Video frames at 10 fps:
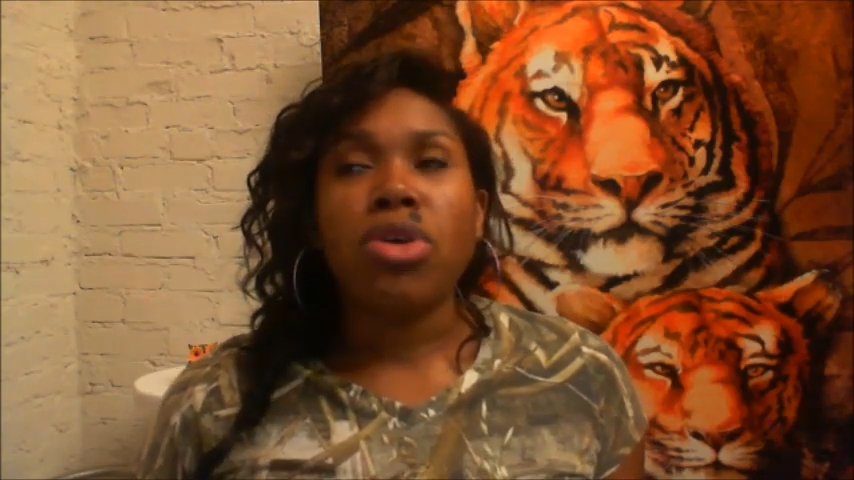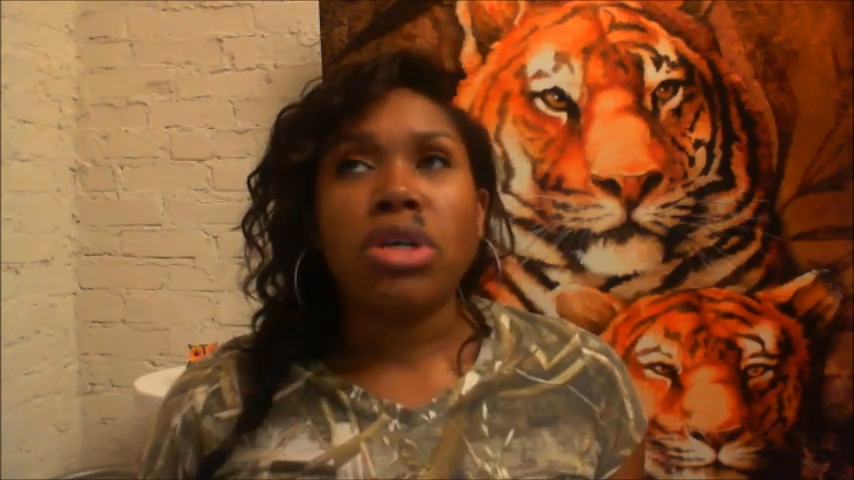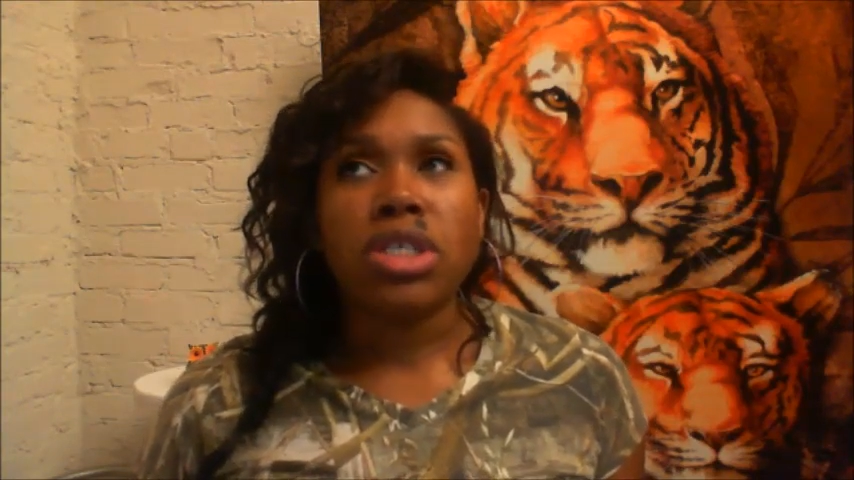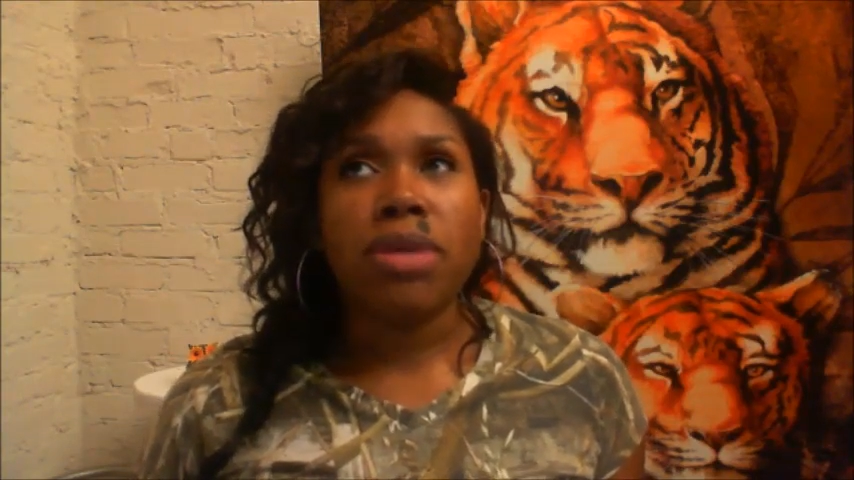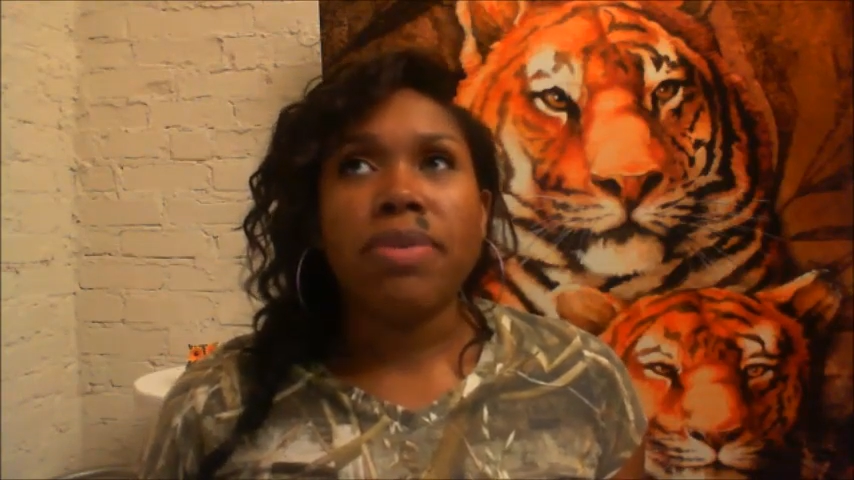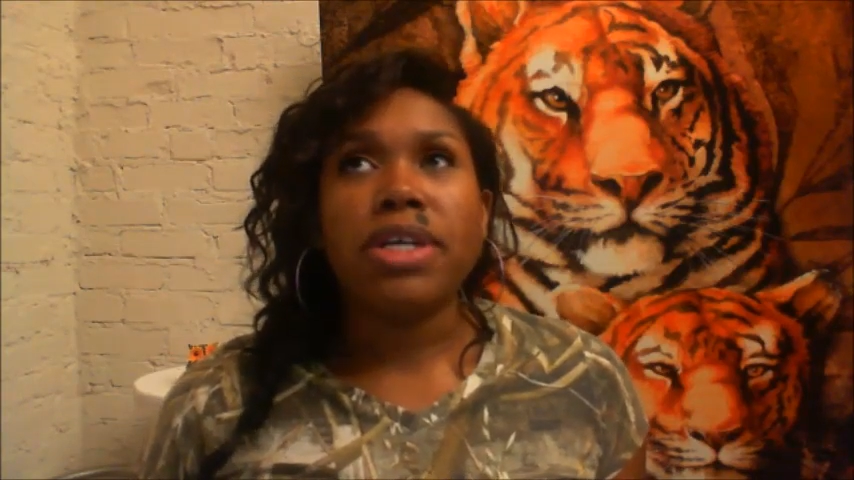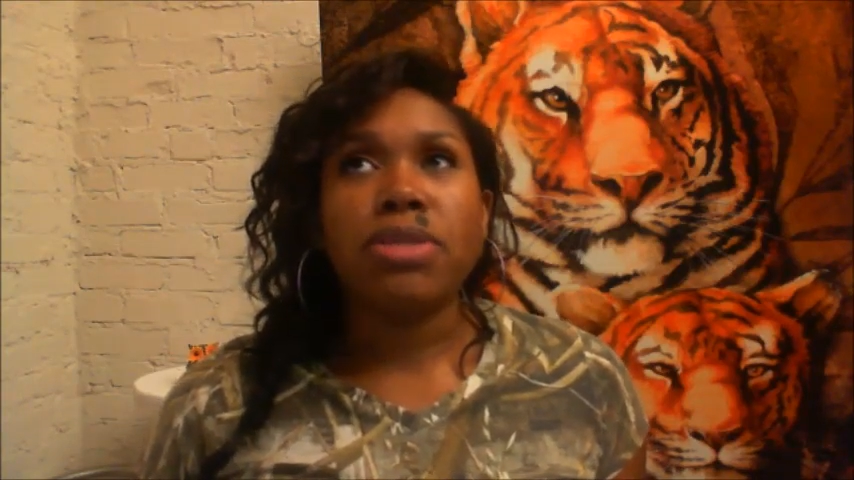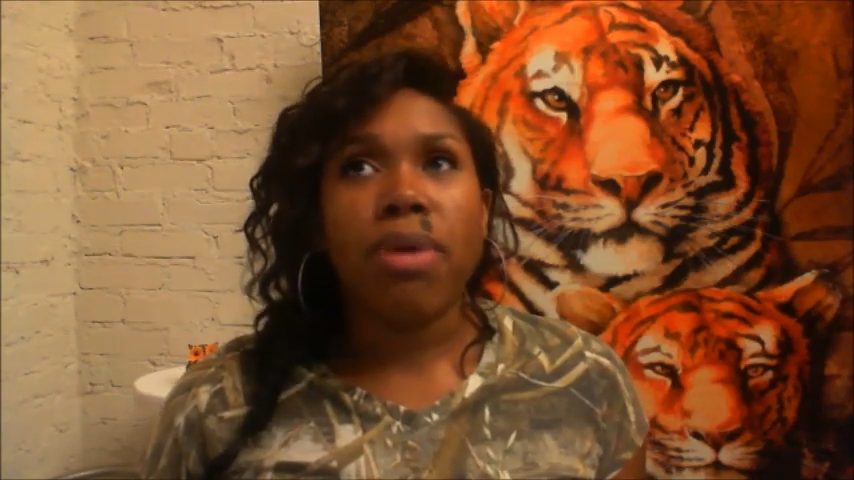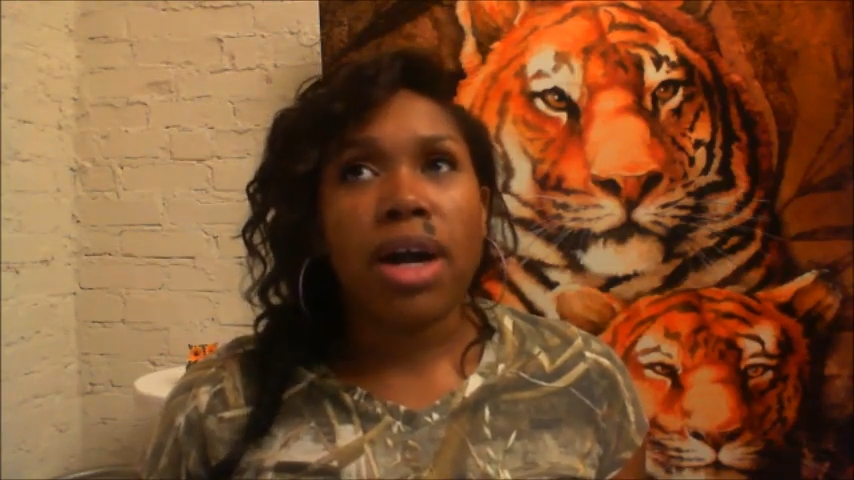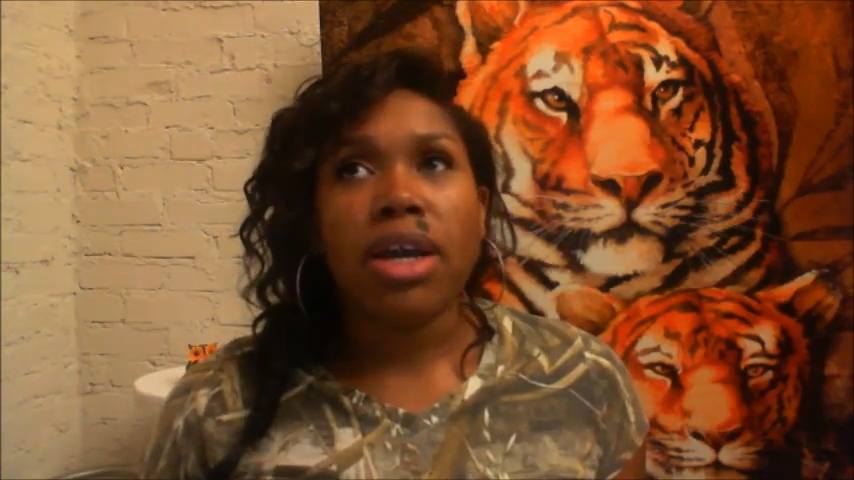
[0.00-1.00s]
something is
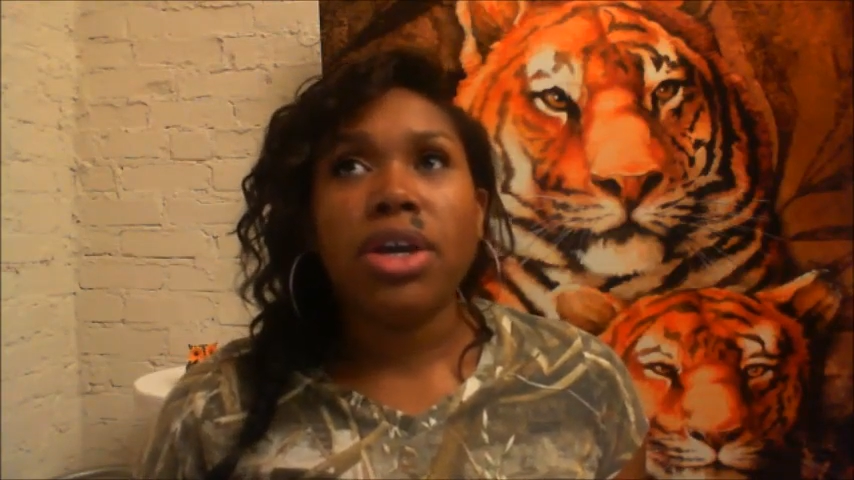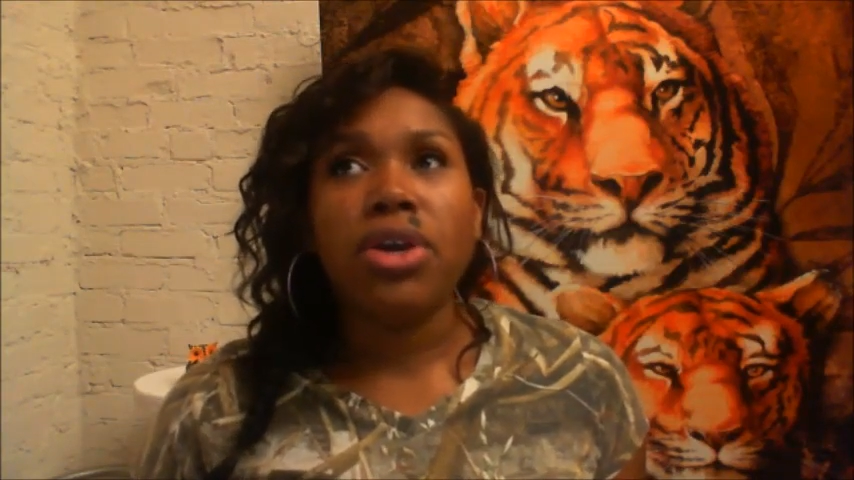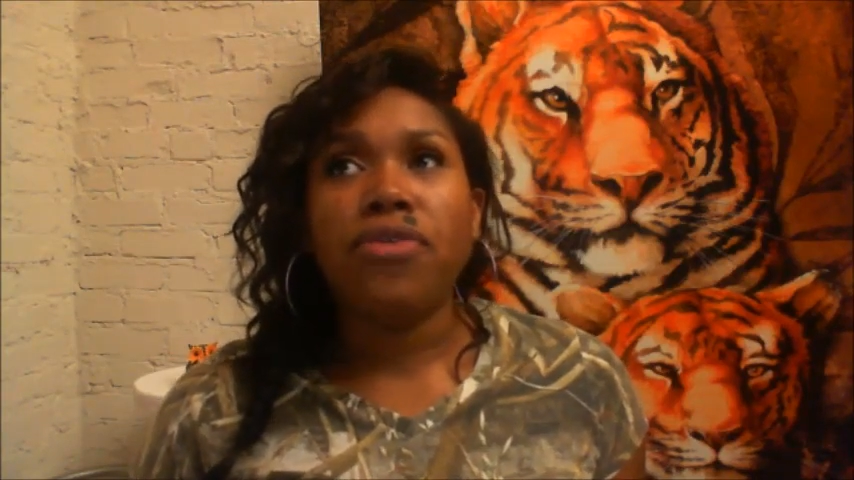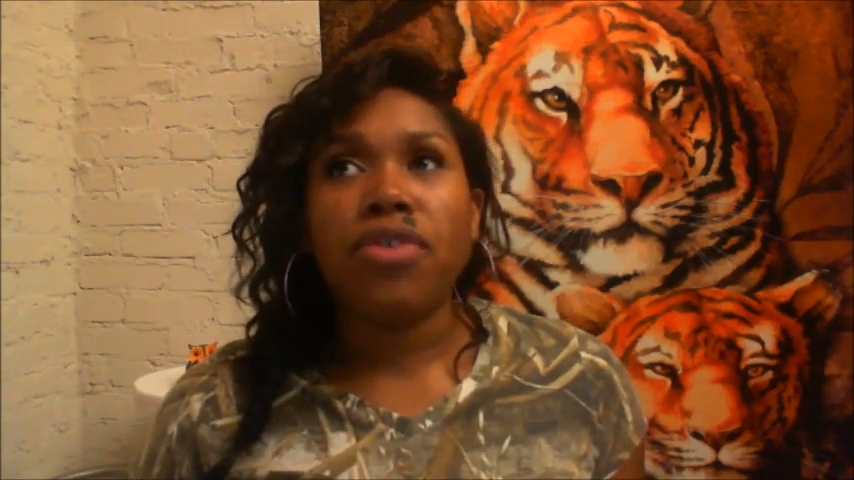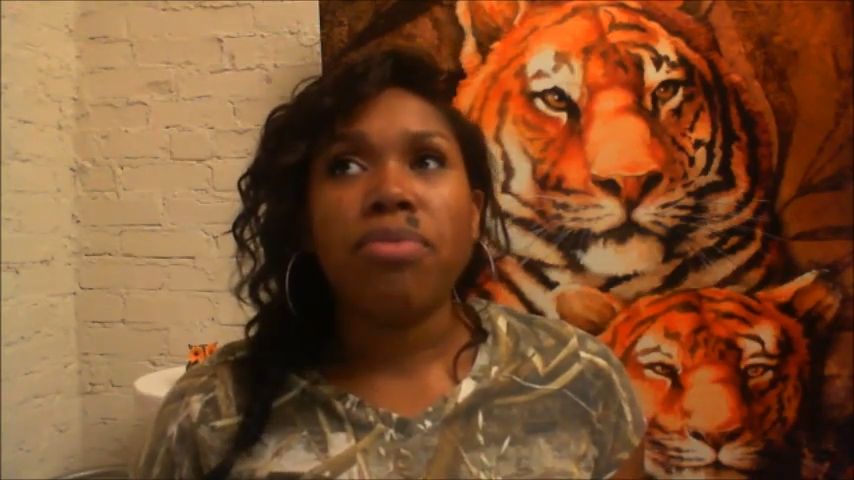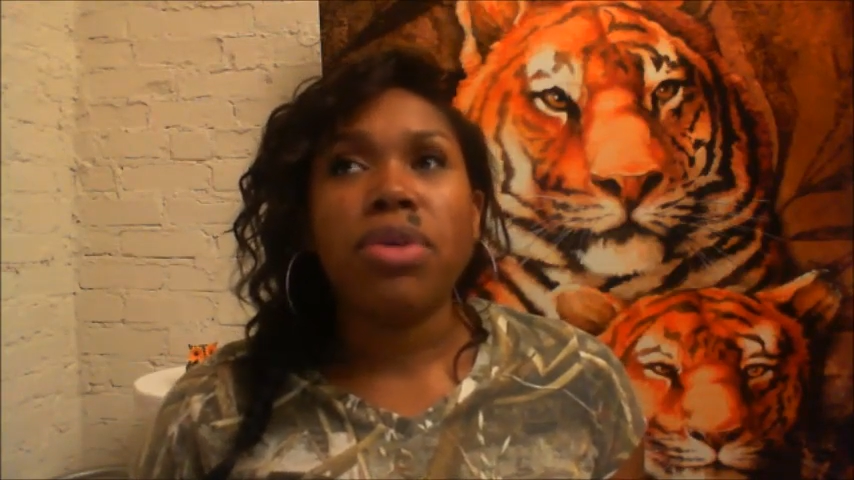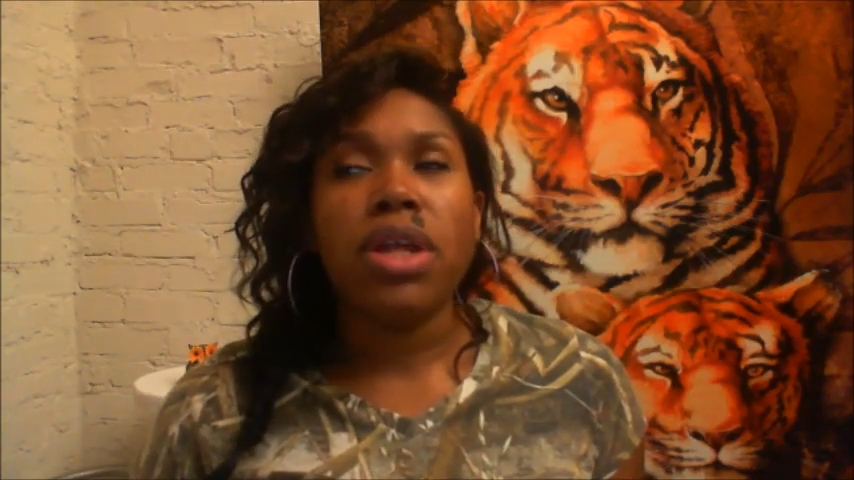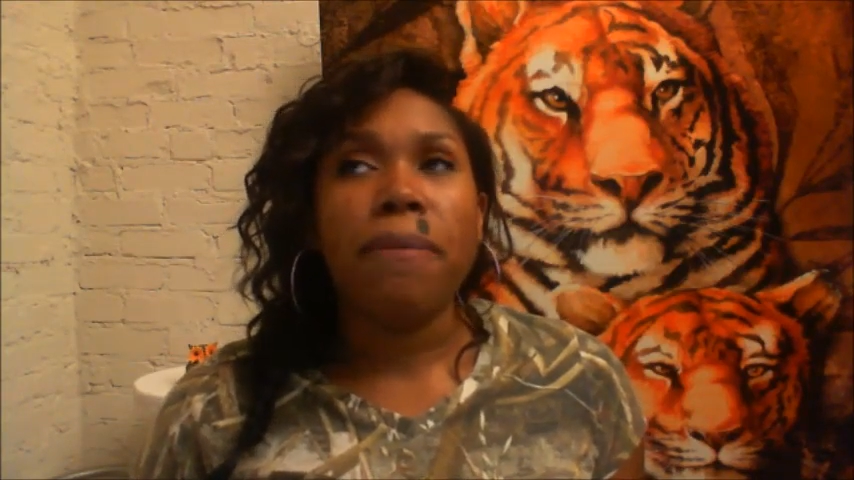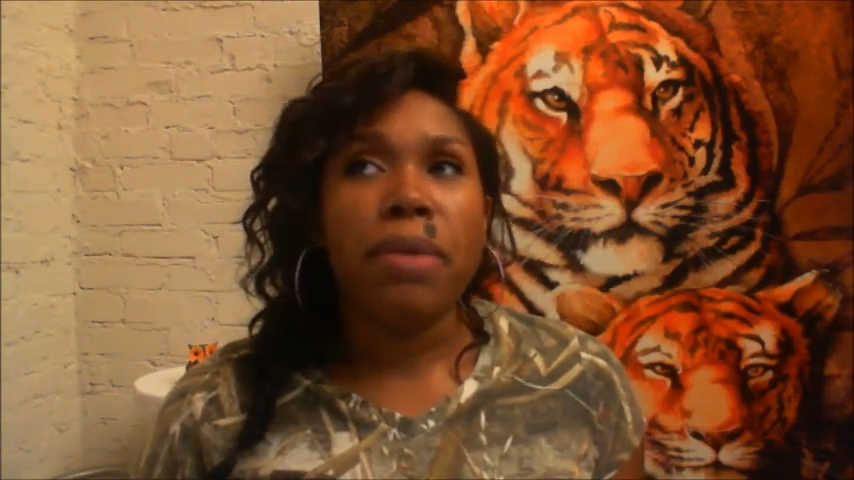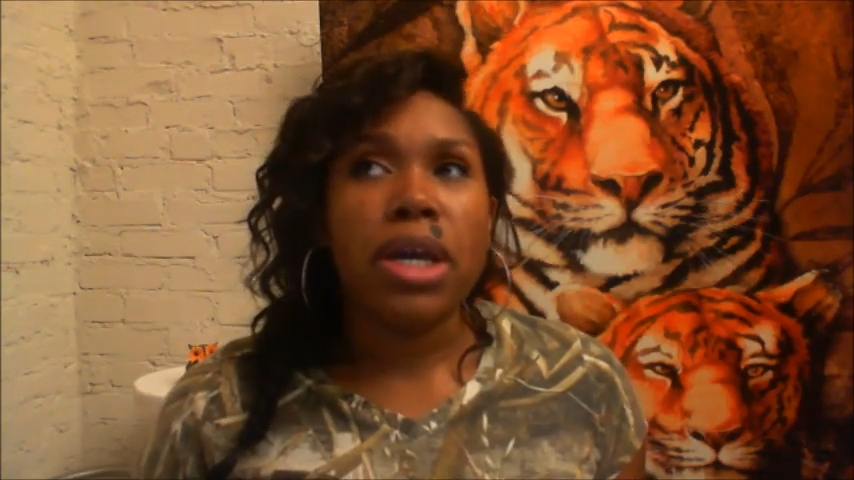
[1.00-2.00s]
blocking you from
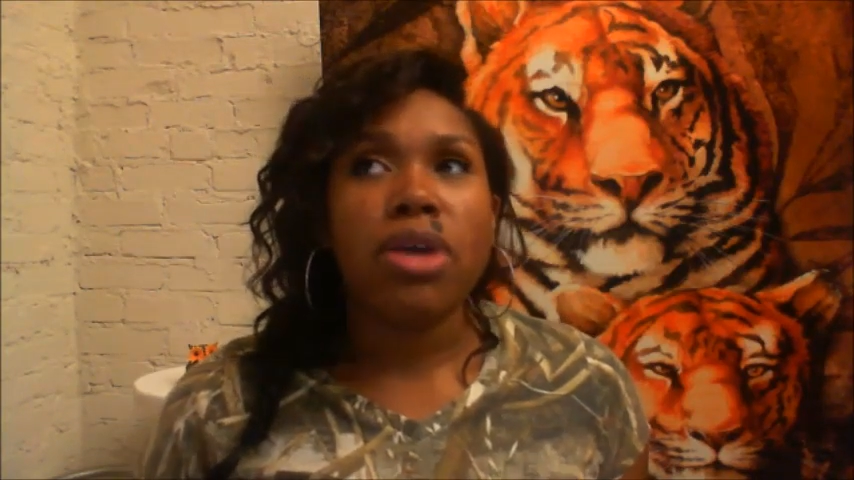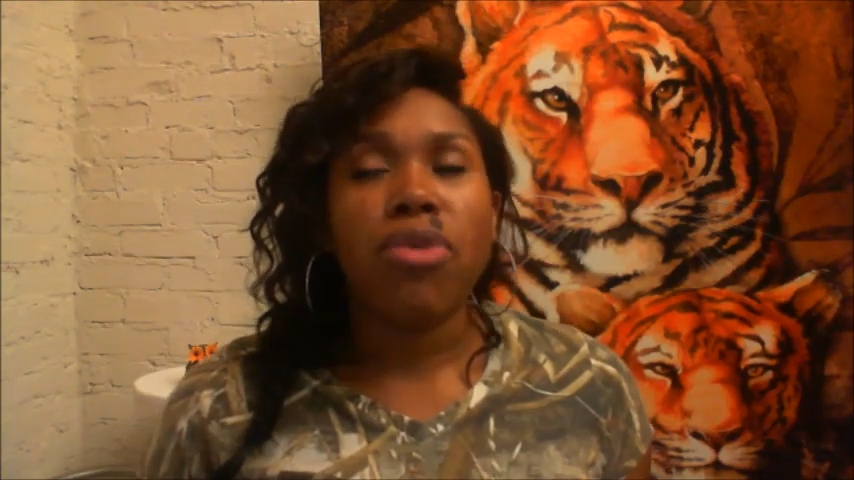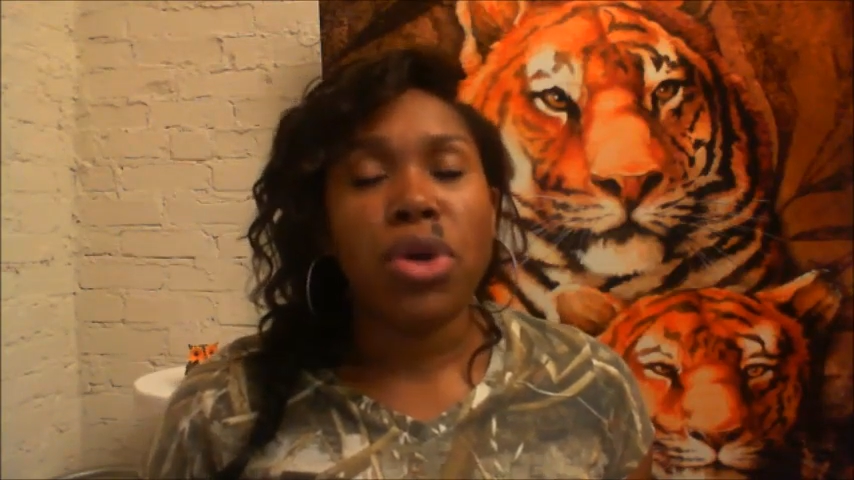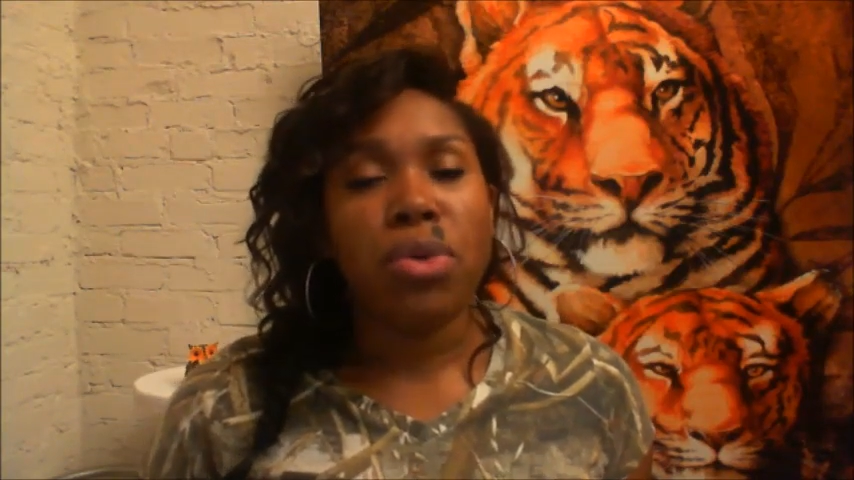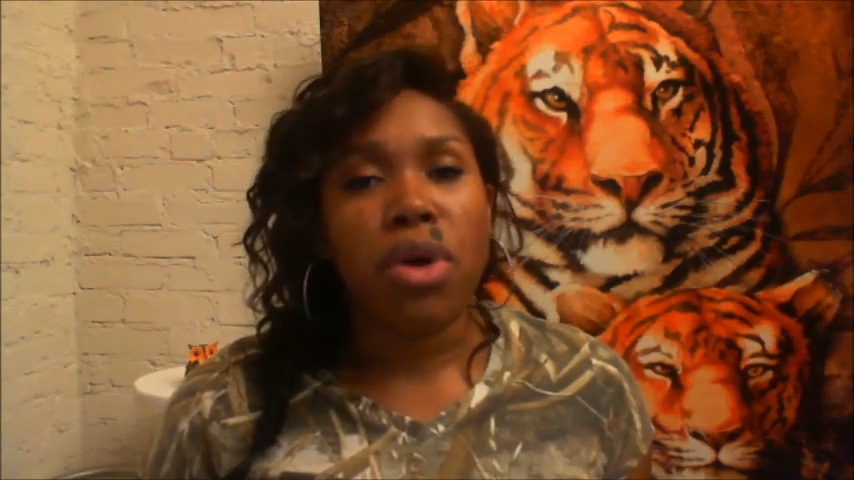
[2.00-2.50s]
really being where you